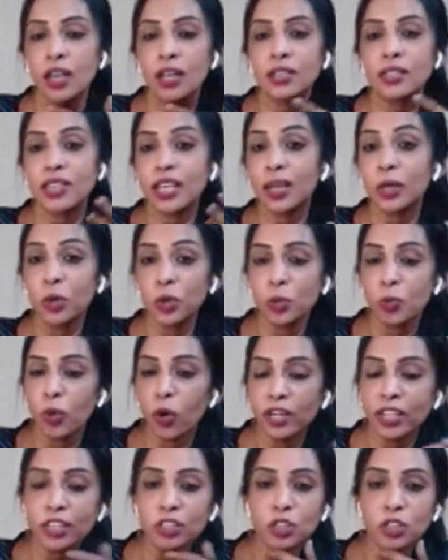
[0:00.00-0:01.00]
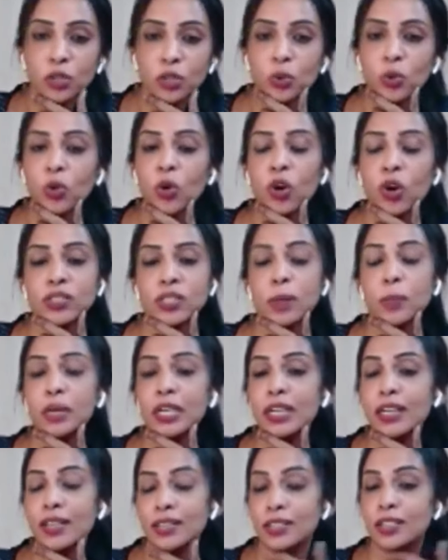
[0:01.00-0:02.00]
say good morning to you or
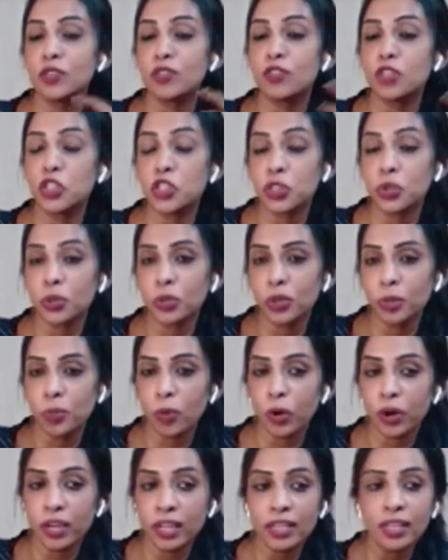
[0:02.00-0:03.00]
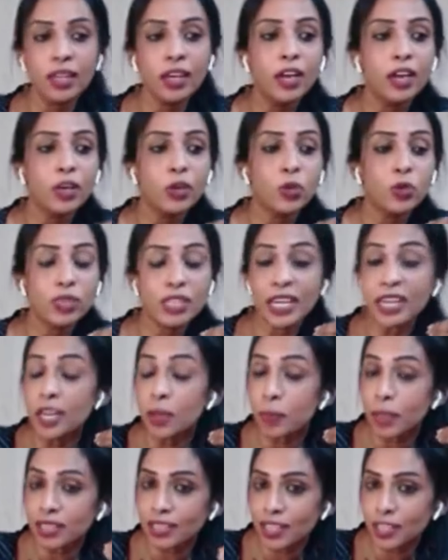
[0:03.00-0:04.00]
somebody doesn't wish you good morning. You send a
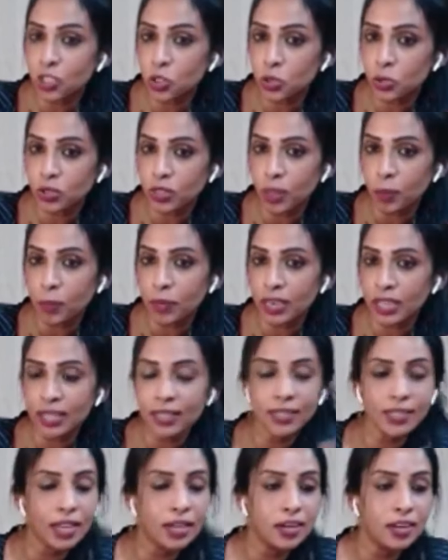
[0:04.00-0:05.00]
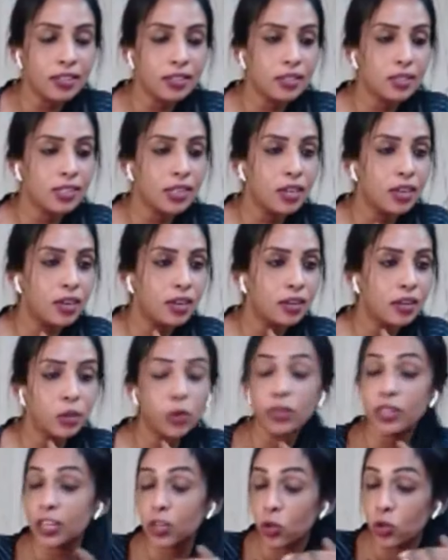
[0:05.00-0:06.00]
message to somebody,
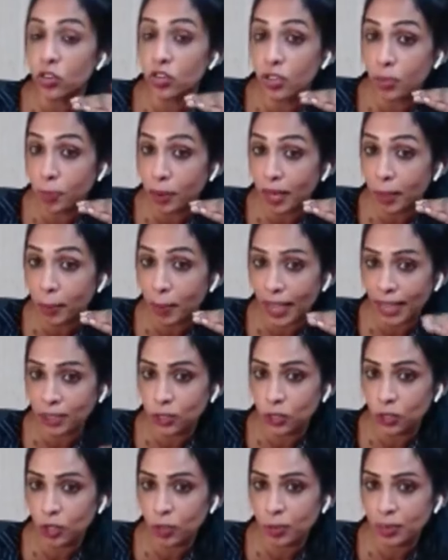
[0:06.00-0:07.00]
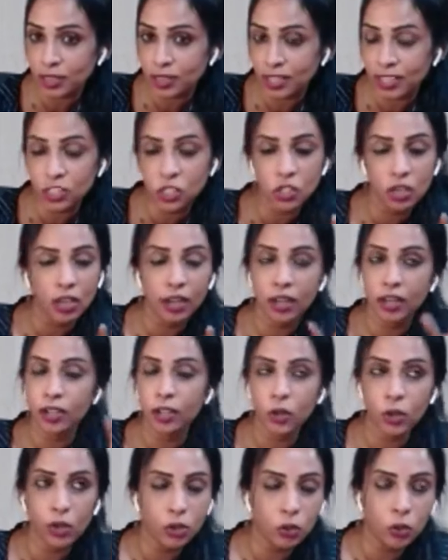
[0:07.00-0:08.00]
they don't reply back to your message.
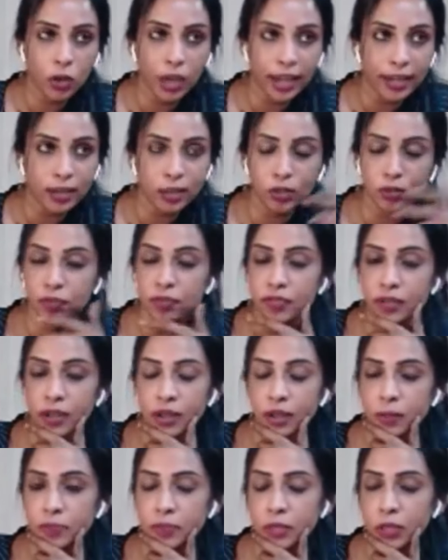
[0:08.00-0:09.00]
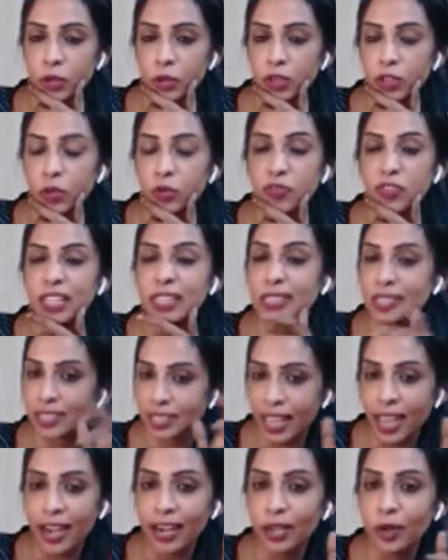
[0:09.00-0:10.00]
You kind of, you feel
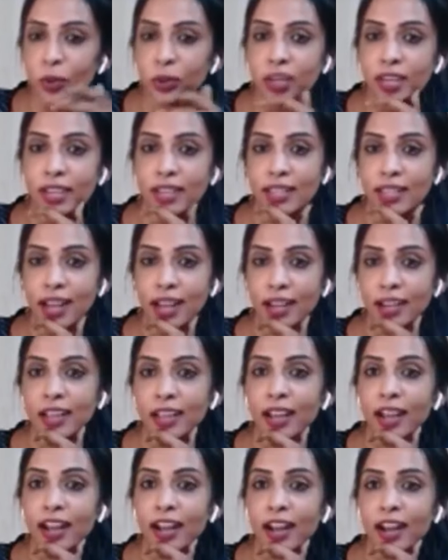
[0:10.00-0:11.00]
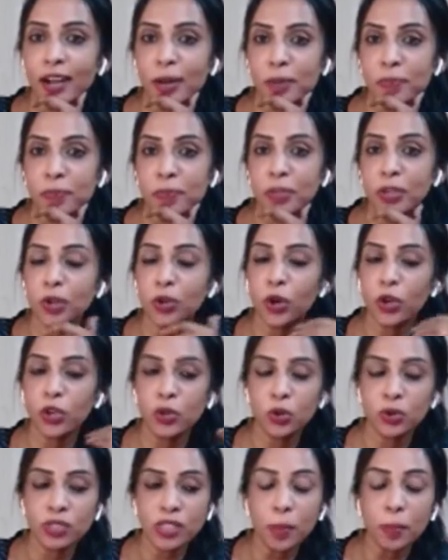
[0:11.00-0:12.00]
sad looking at that.
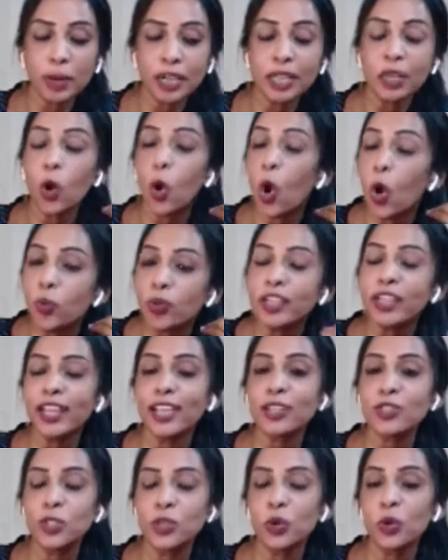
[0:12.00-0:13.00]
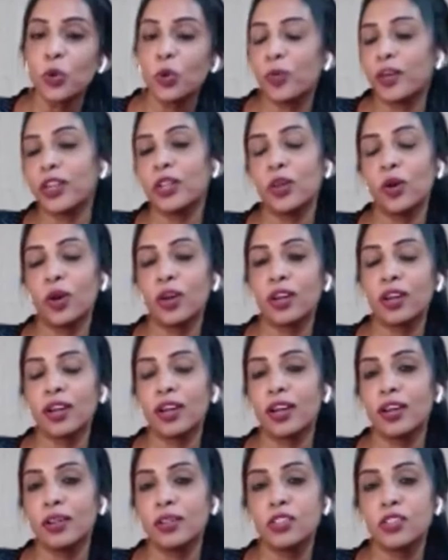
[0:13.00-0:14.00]
Somebody overtakes you when
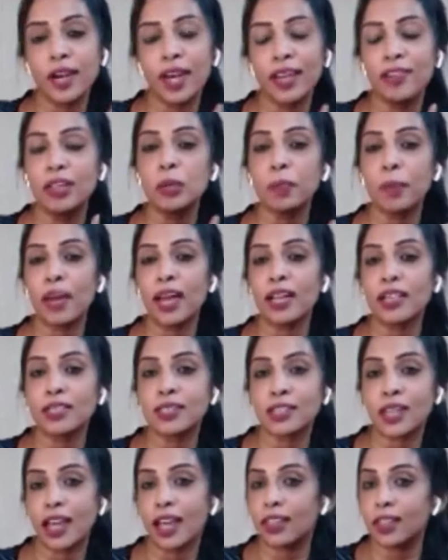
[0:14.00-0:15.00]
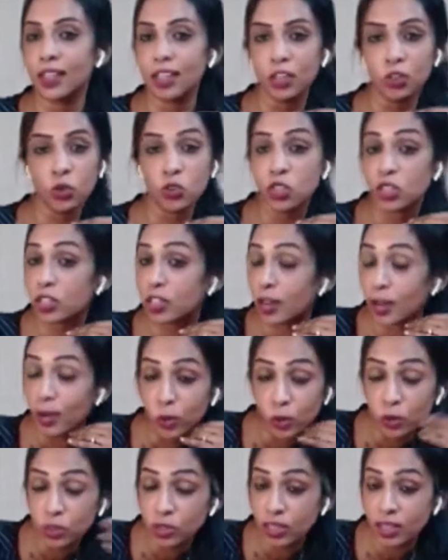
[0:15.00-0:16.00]
you're driving past and then you just
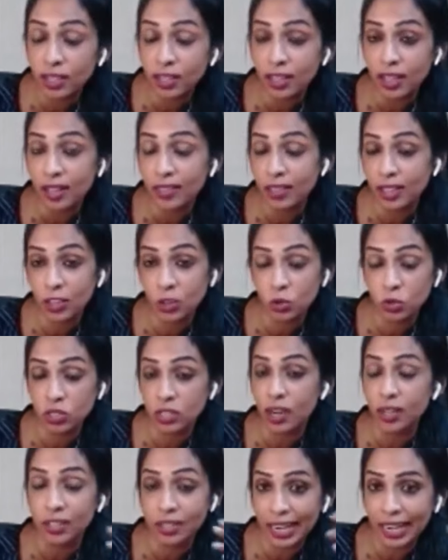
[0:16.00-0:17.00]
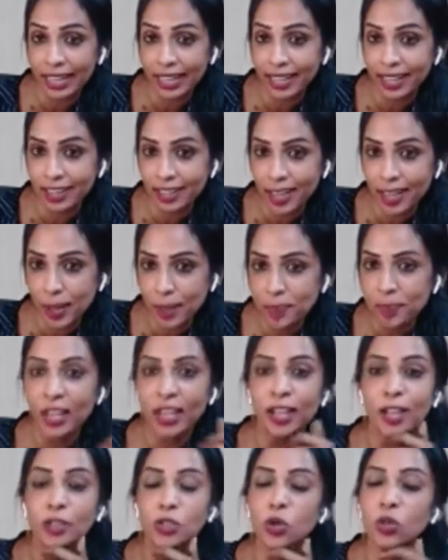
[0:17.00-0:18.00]
lose it and then you start yelling at them.
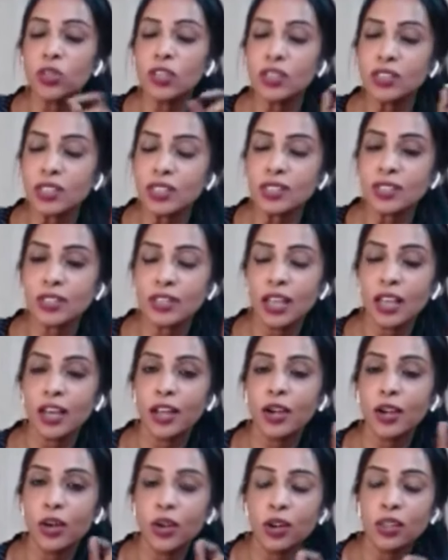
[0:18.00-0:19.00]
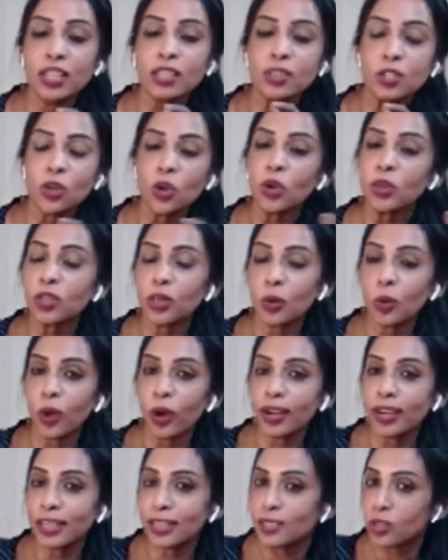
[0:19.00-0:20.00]
So these are not the
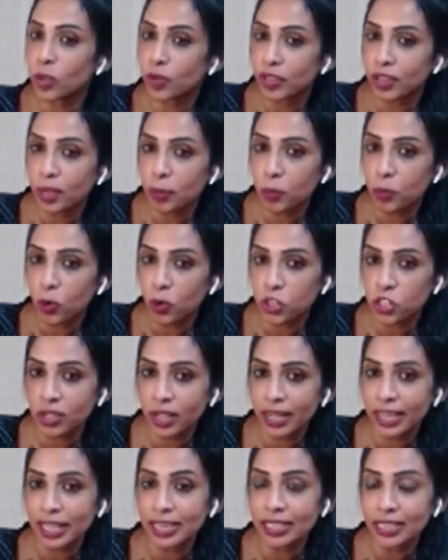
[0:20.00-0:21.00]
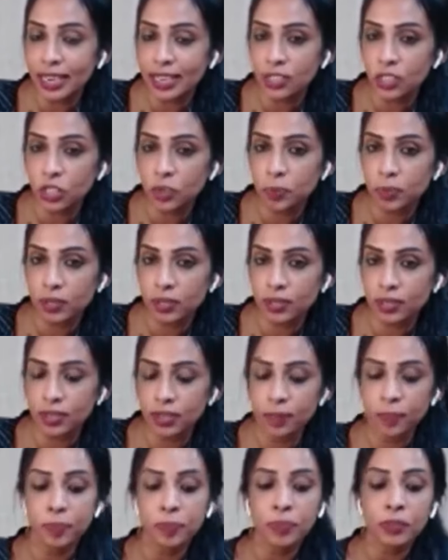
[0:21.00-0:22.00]
qualities of an emotionally intelligent
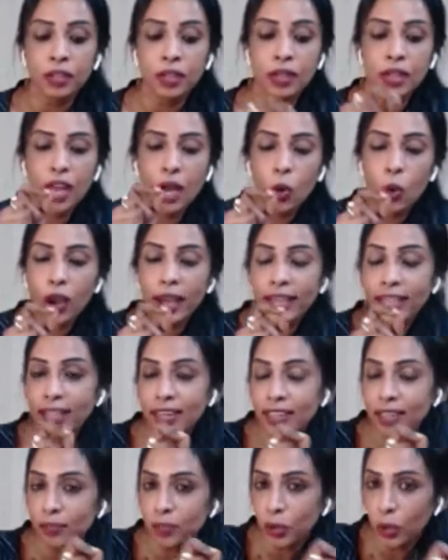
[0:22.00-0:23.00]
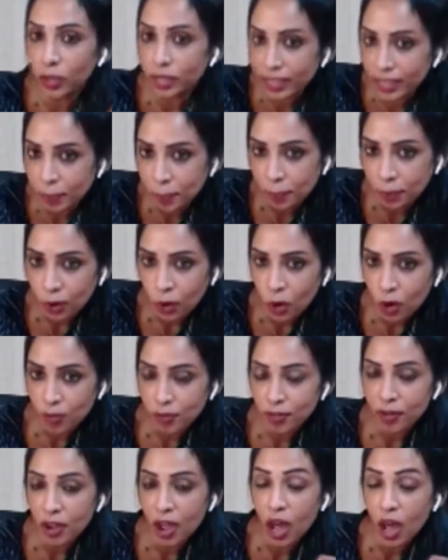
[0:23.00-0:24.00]
person. Now, I can give you a tip of
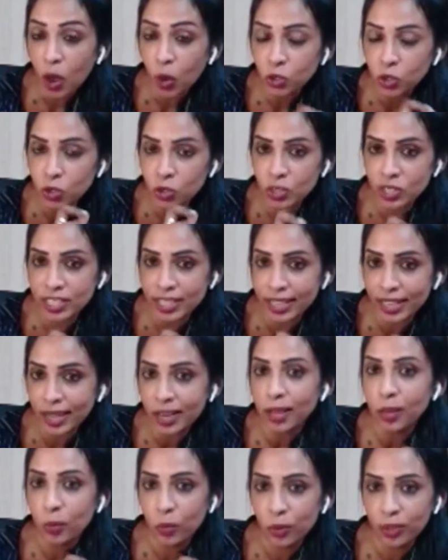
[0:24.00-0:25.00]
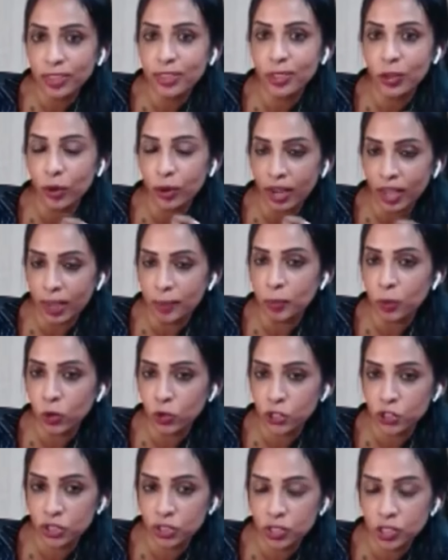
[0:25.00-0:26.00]
how to deal with your
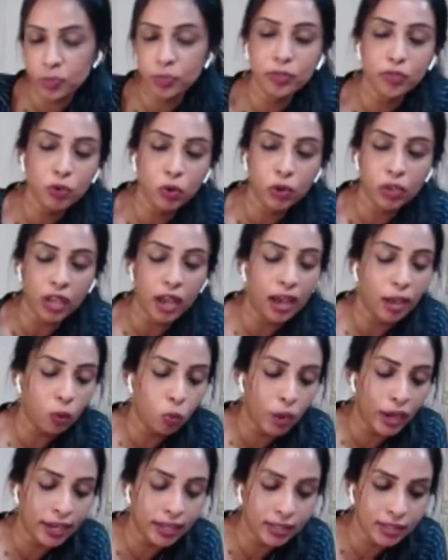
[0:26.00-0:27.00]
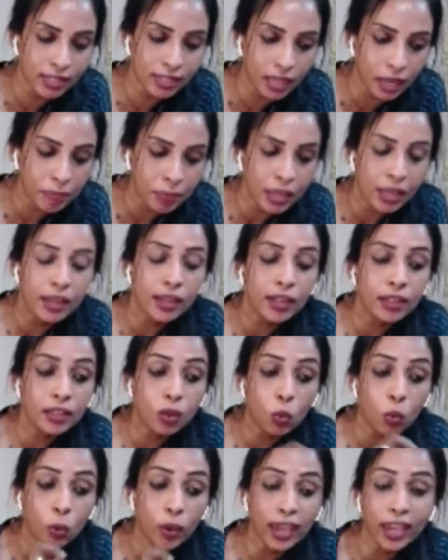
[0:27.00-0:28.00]
emotions before I wind this up.
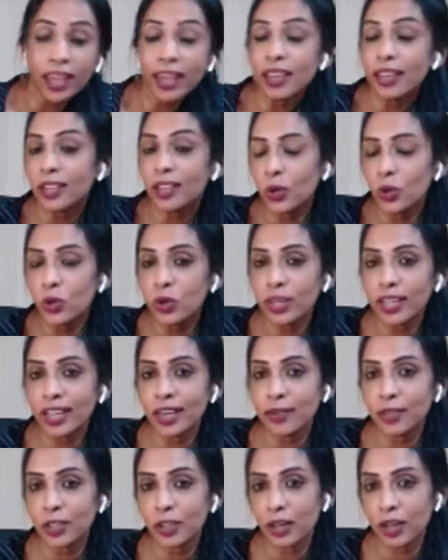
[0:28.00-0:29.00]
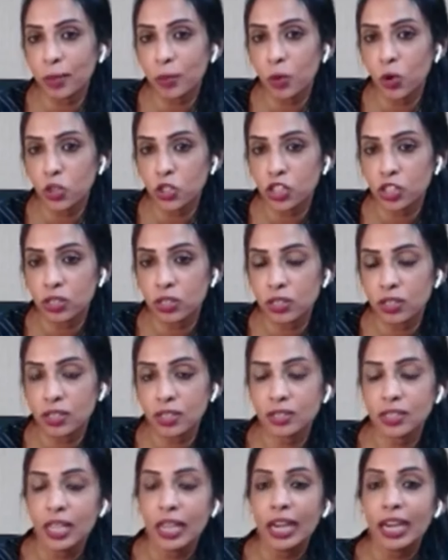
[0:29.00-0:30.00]
The way you deal with your emotions
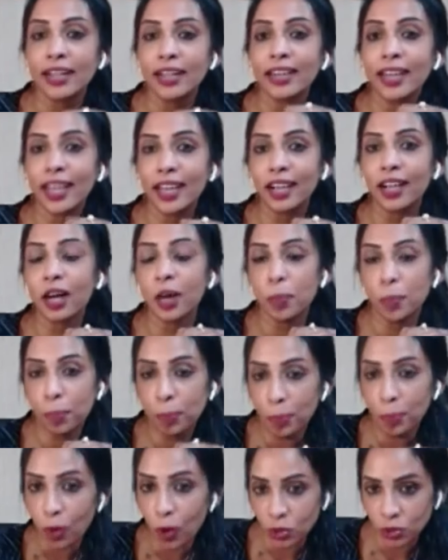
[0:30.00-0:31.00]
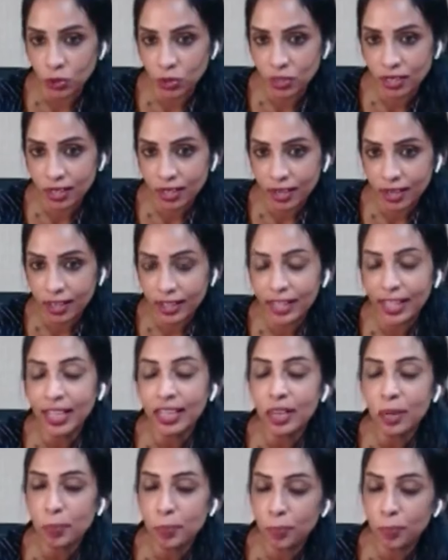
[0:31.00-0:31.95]
is take a pause. Take a